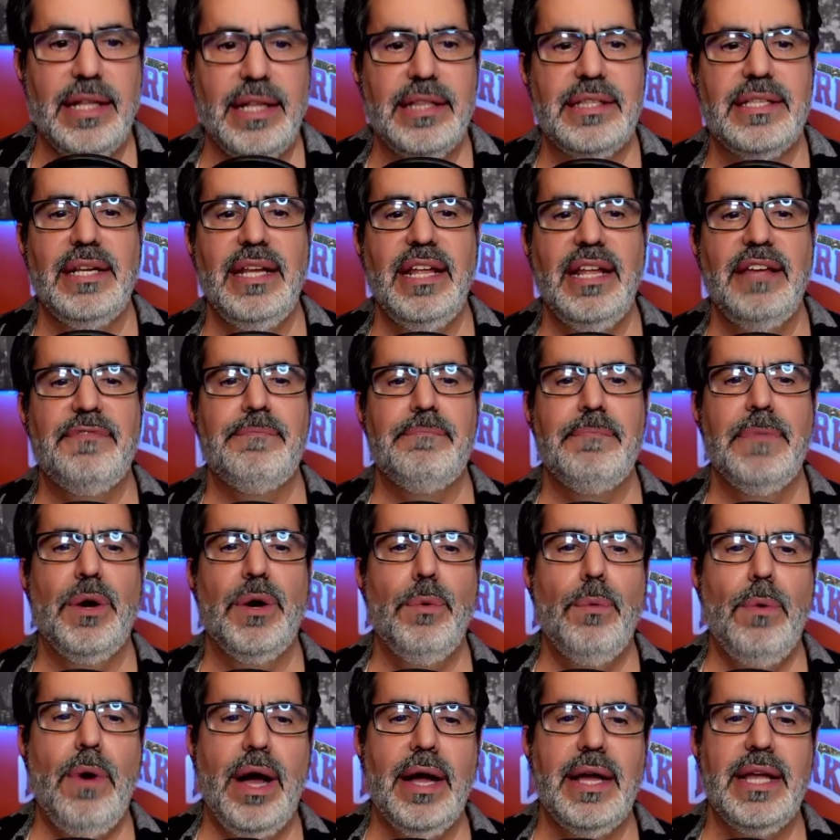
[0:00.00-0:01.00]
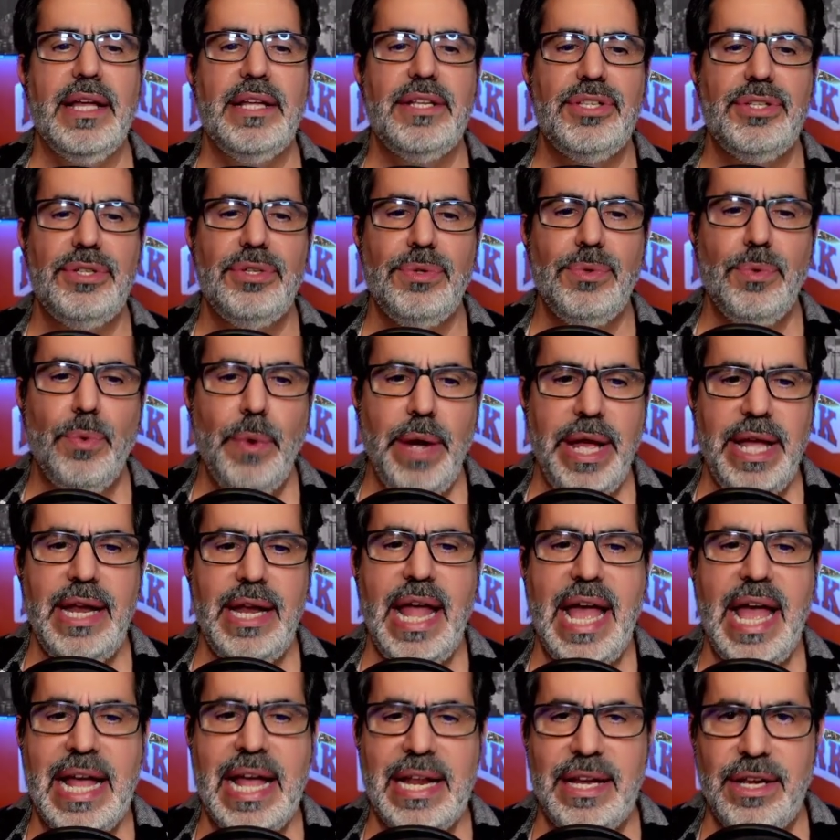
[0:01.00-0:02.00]
to lift Milwaukee to win
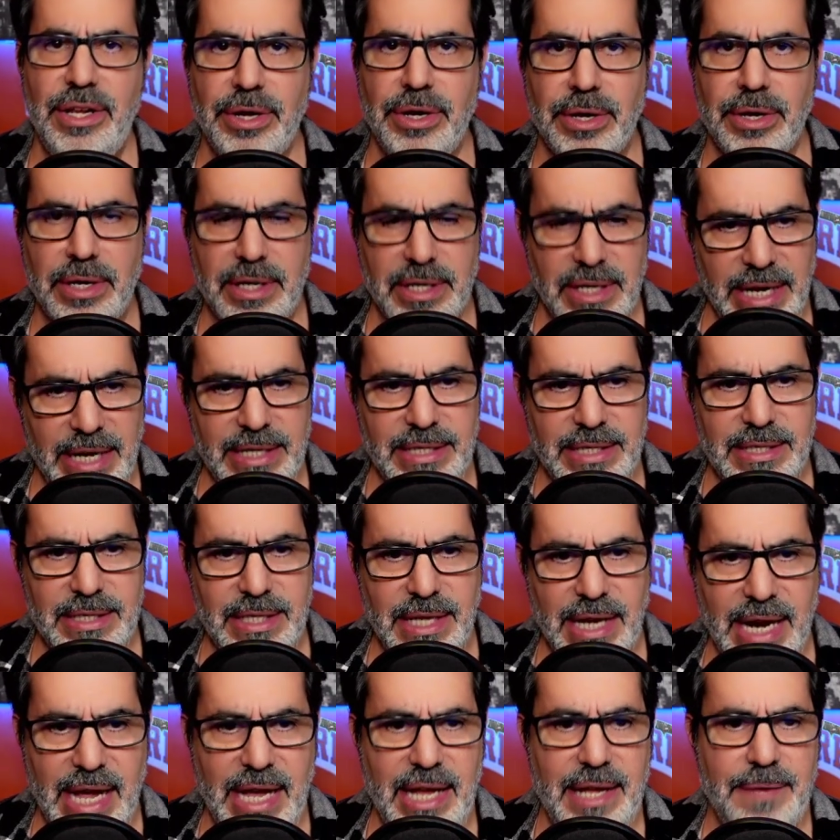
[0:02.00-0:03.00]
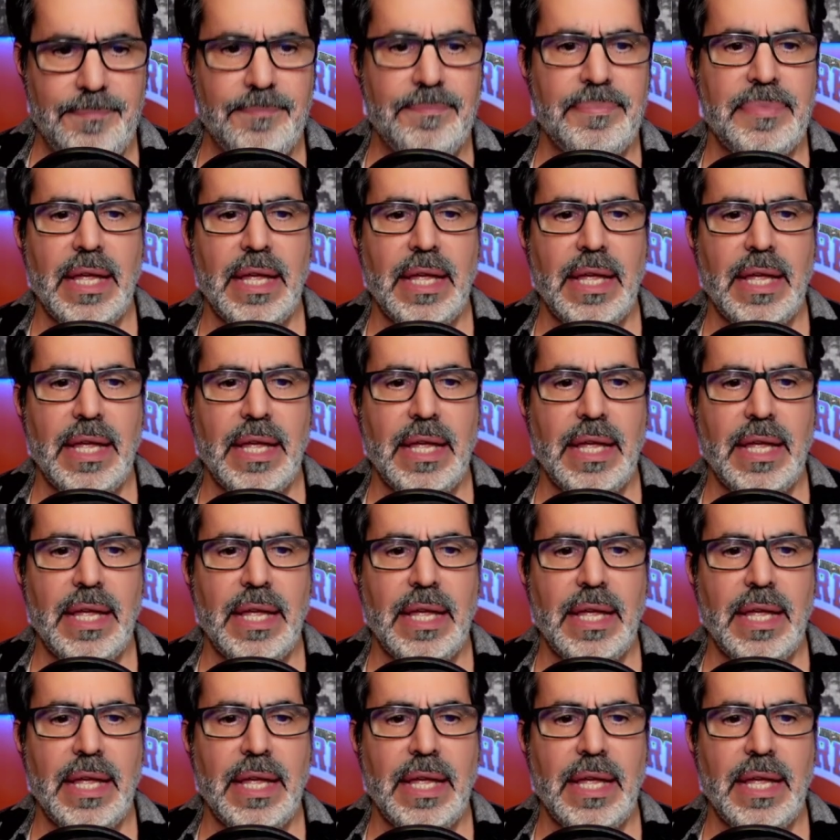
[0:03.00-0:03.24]
at New York Knicks tonight.